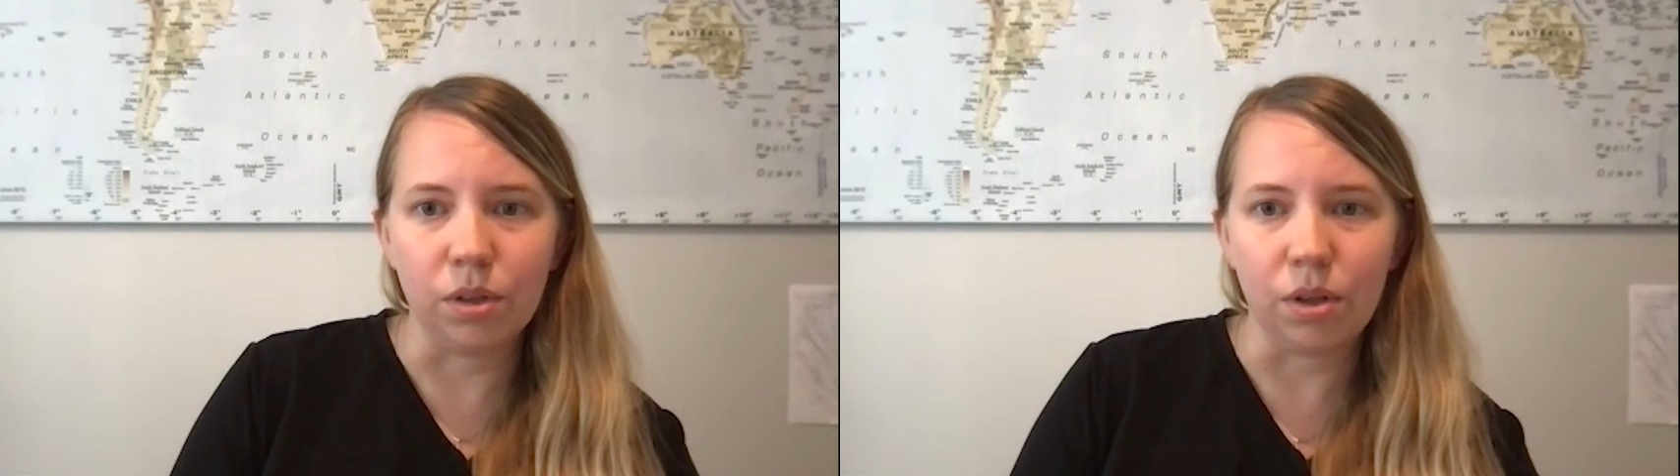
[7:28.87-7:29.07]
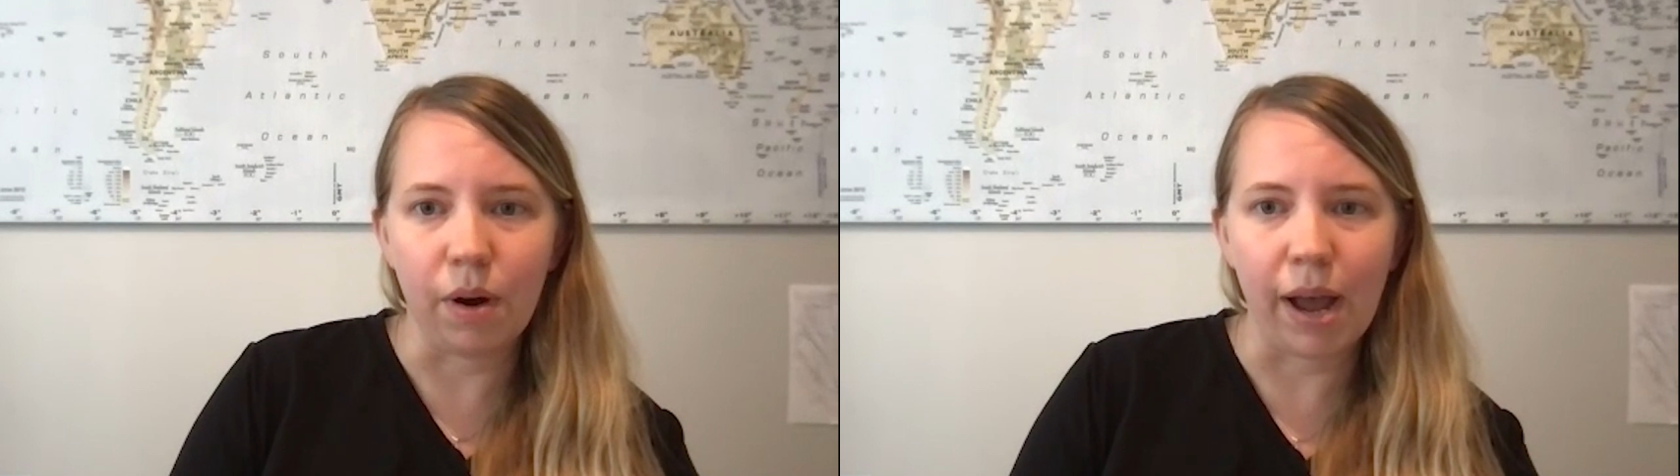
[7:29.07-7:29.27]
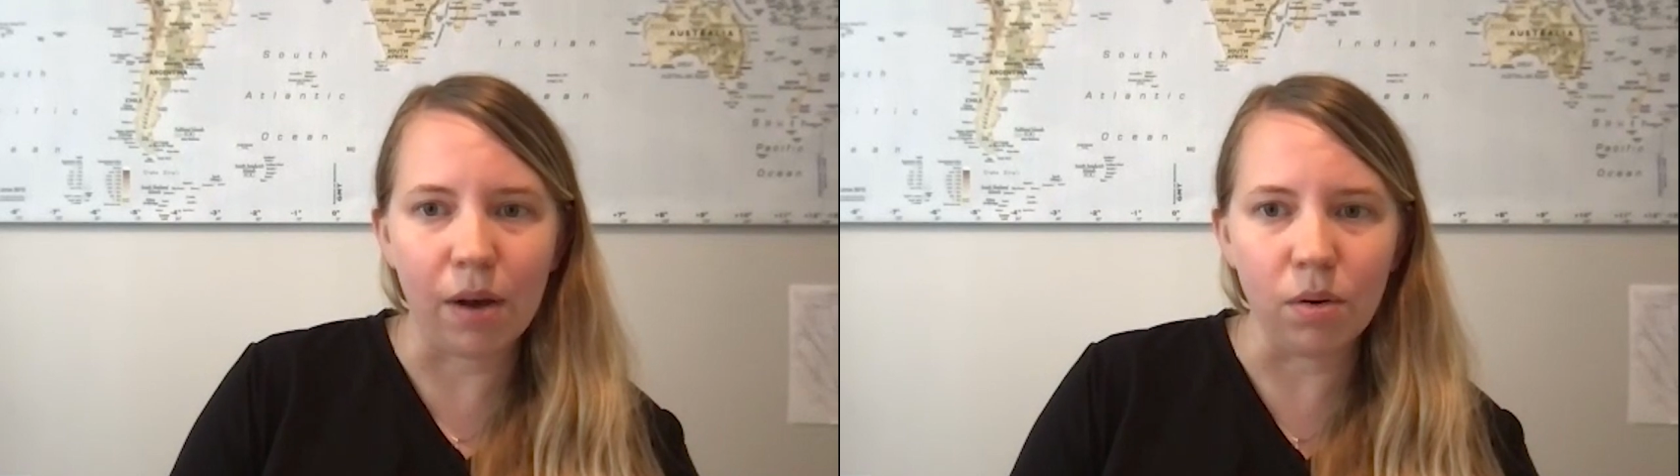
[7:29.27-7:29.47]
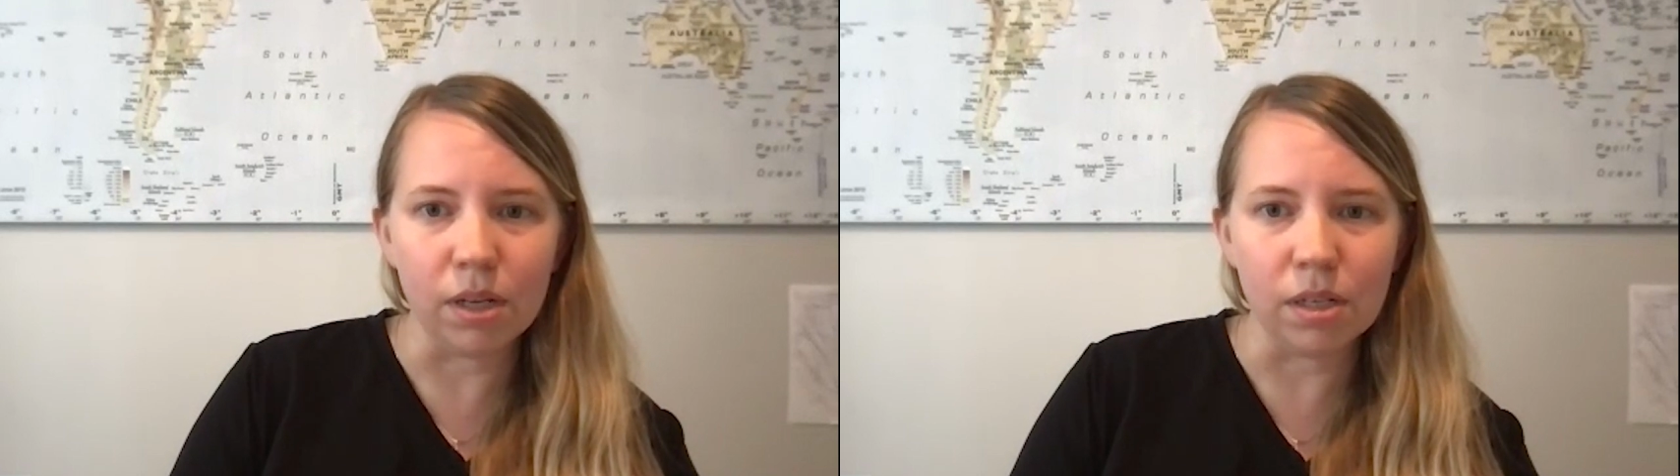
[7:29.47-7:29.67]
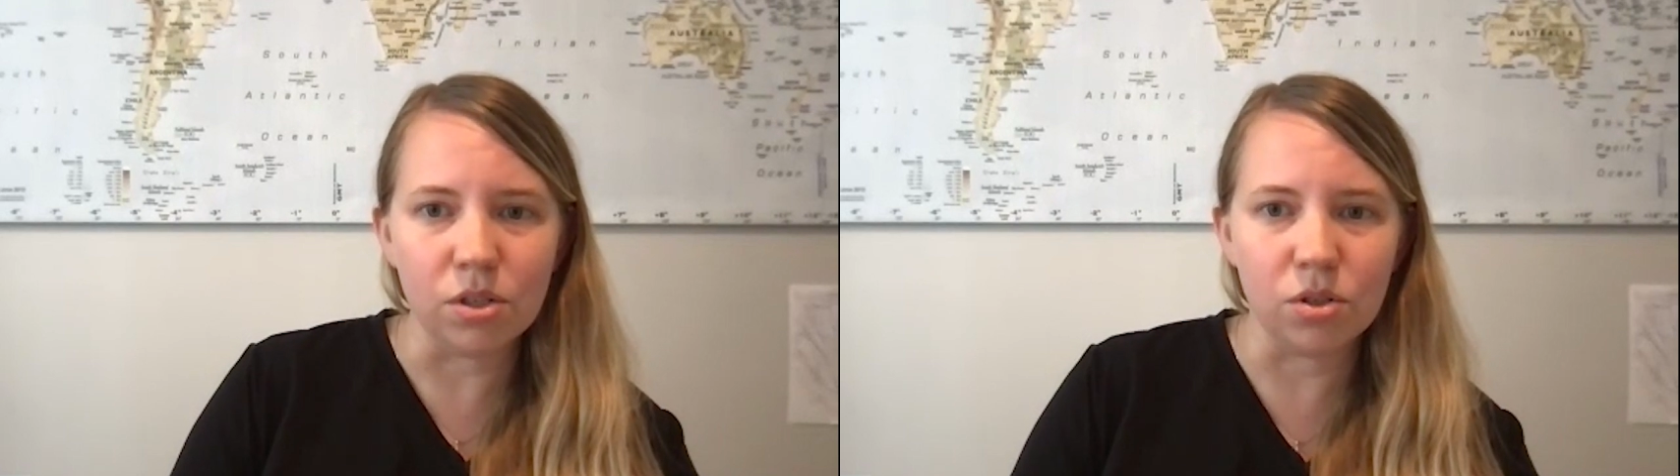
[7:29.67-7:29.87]
you know, how
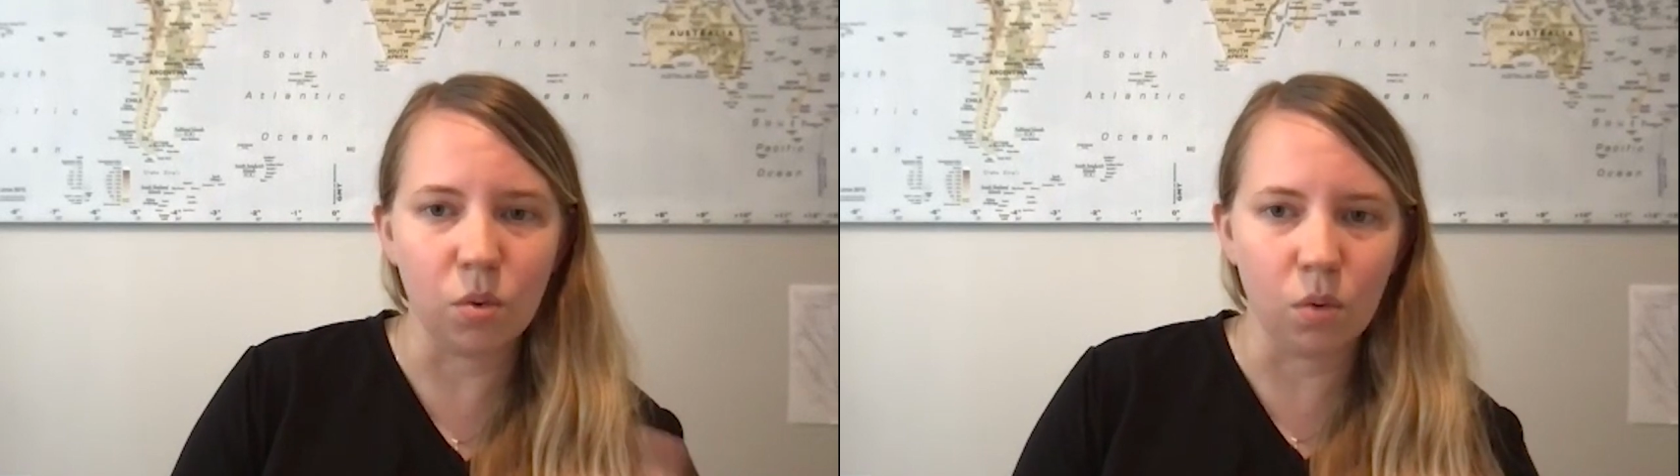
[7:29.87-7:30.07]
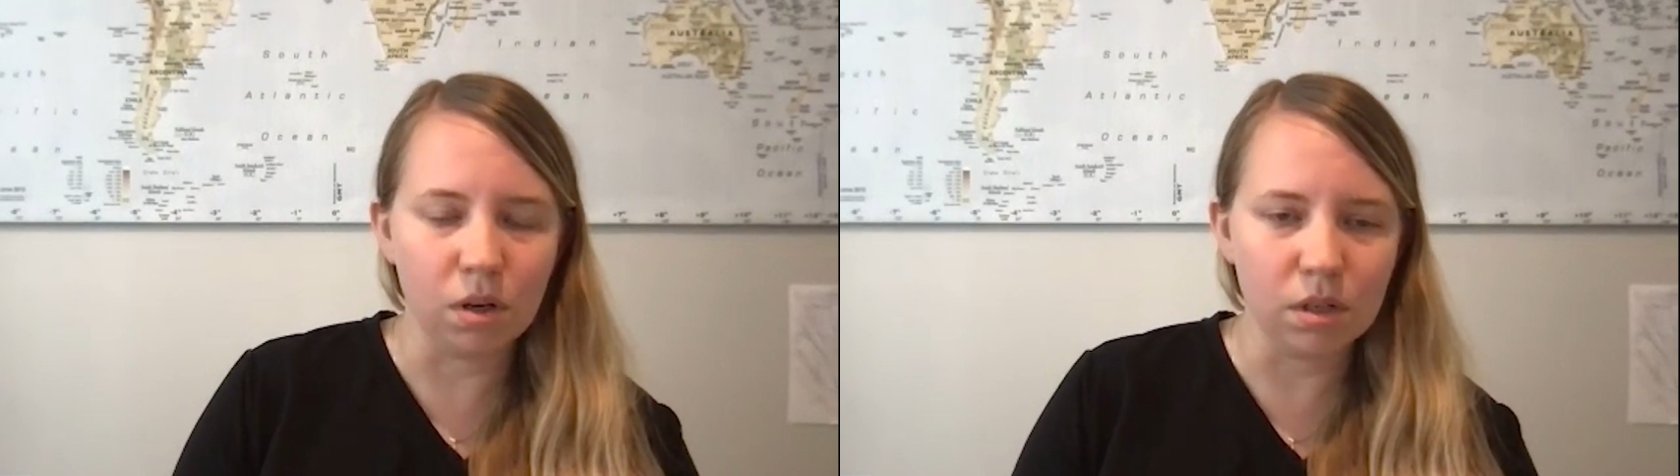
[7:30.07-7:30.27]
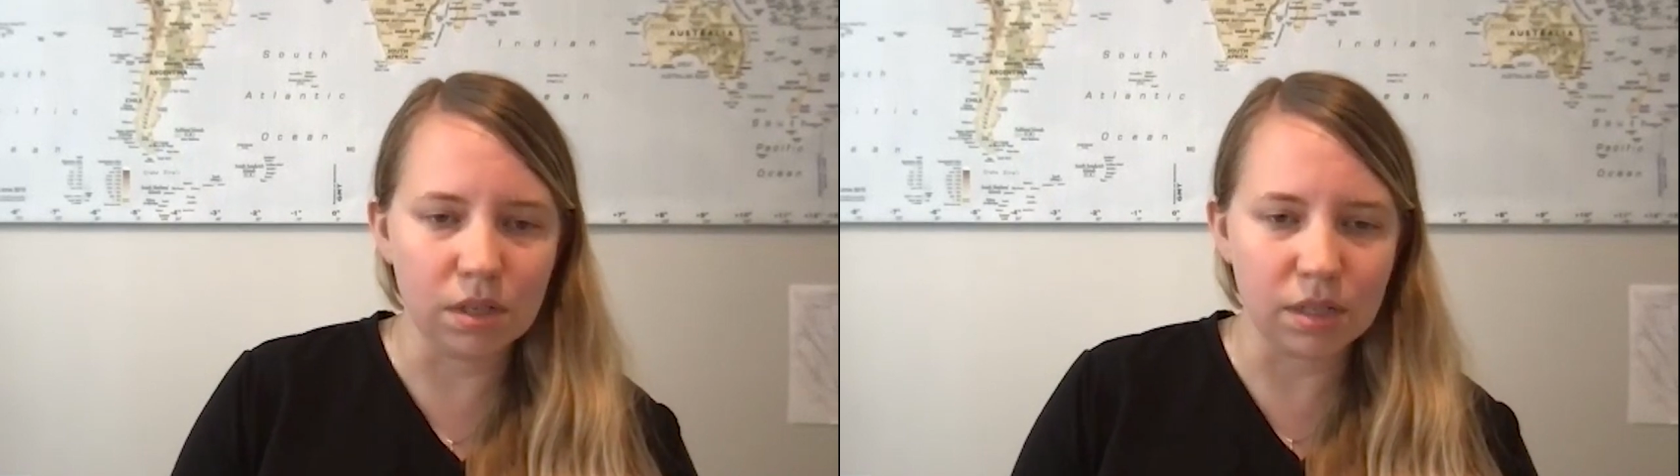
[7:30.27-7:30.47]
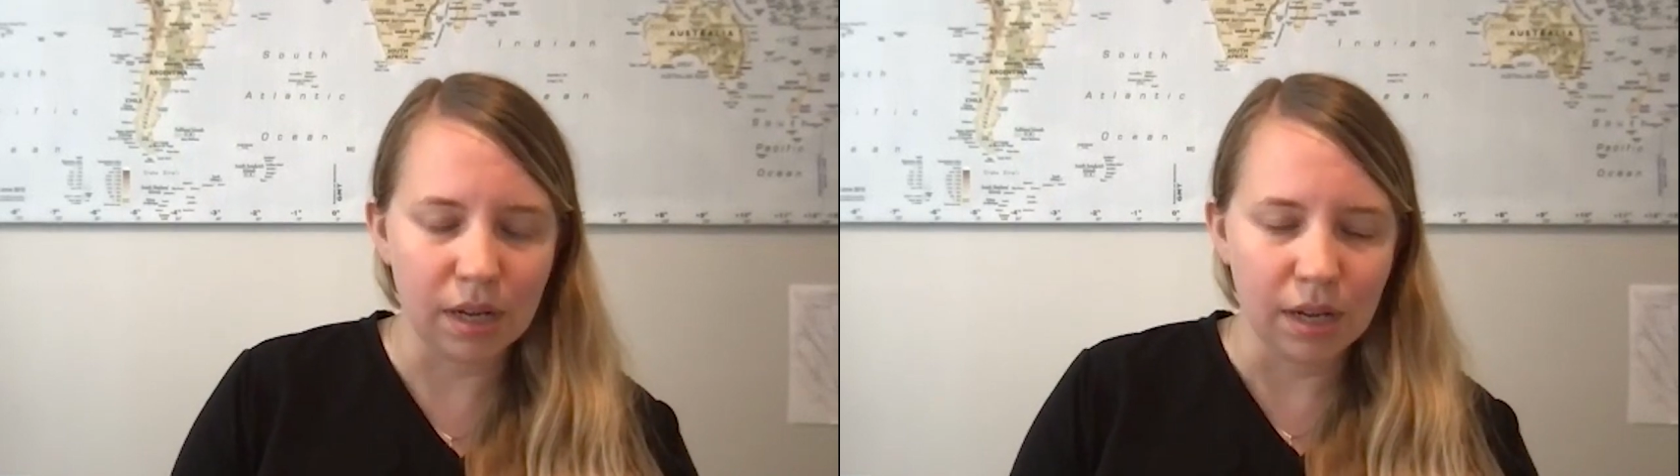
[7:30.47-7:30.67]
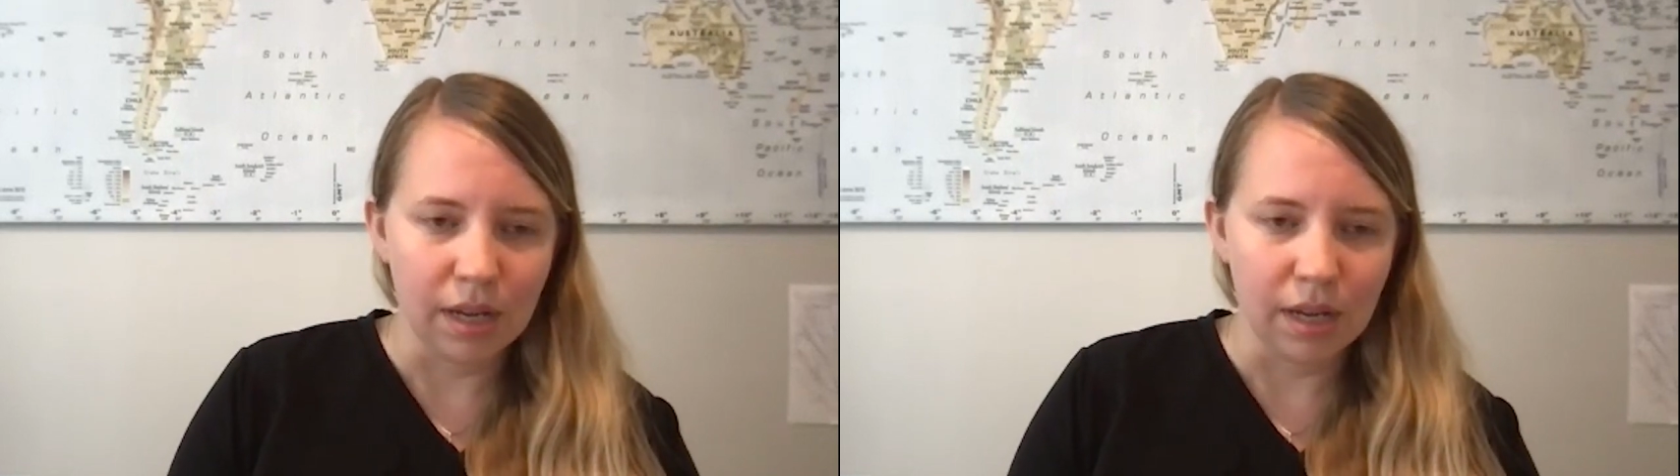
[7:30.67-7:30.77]
can stores